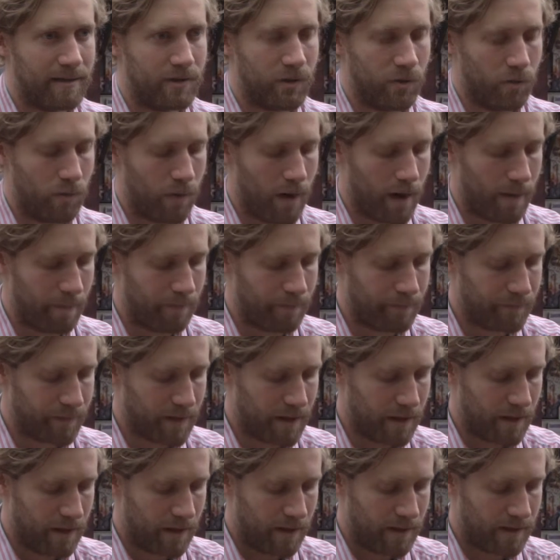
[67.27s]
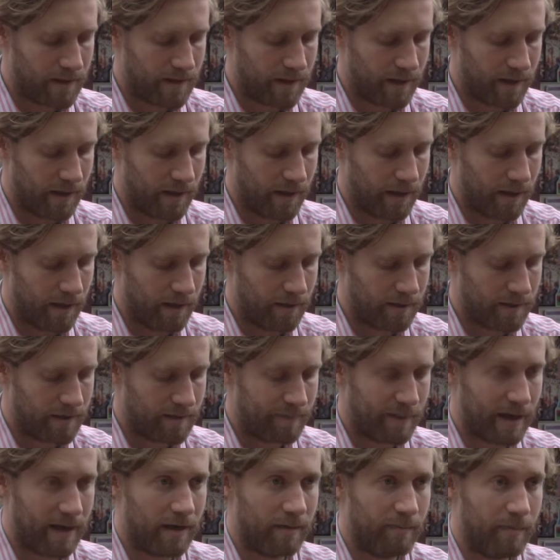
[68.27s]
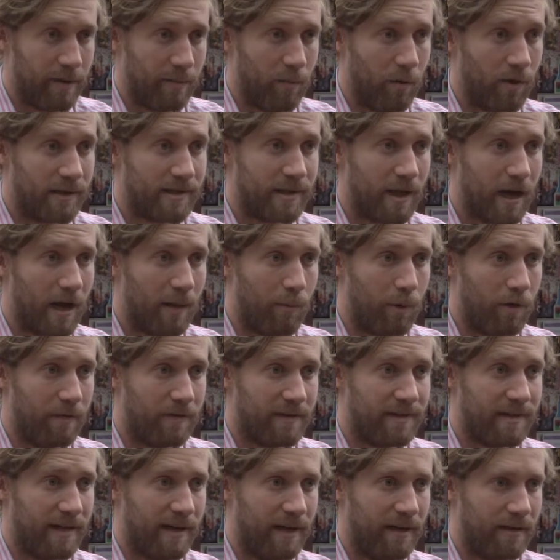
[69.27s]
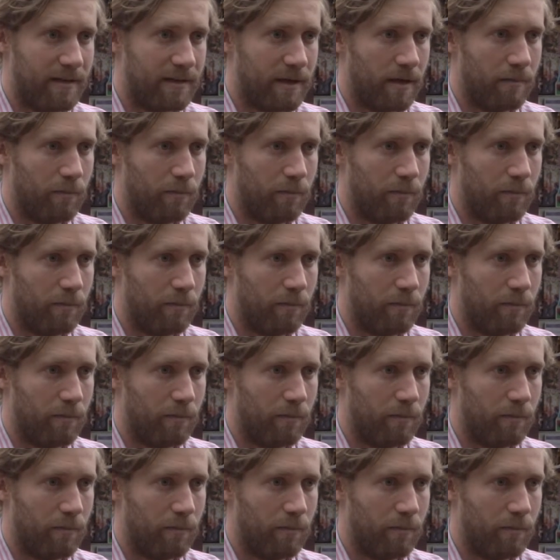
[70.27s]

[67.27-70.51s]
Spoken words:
to spend a bit more time overseas,